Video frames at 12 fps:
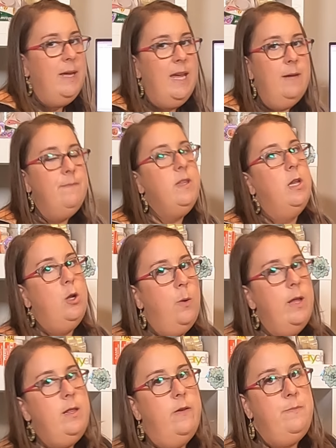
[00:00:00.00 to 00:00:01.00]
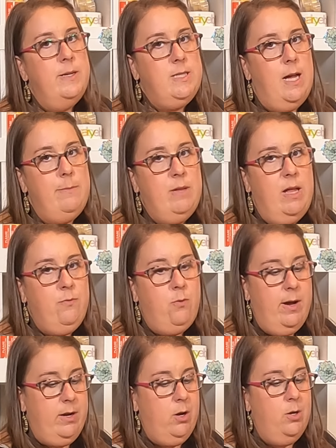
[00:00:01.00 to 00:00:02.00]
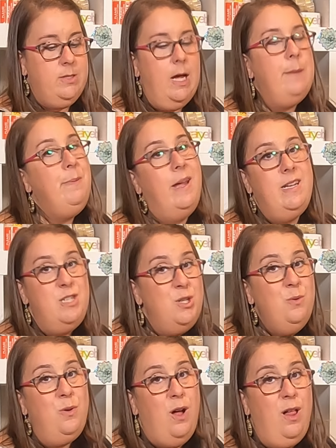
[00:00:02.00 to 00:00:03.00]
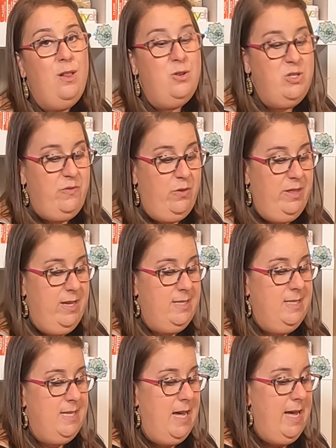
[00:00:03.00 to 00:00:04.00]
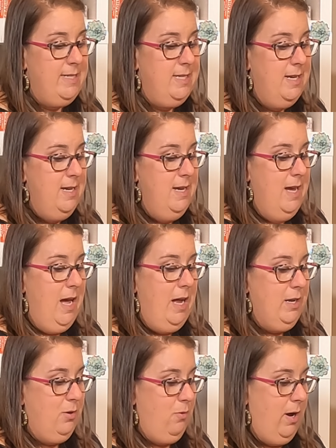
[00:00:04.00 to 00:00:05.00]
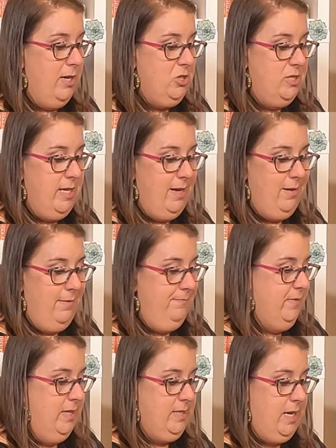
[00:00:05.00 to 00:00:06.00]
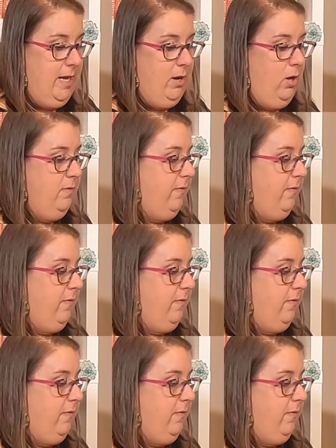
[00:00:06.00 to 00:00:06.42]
me, you know I love my Time Life records. I paid $2 for this set at a garage sale. It's got all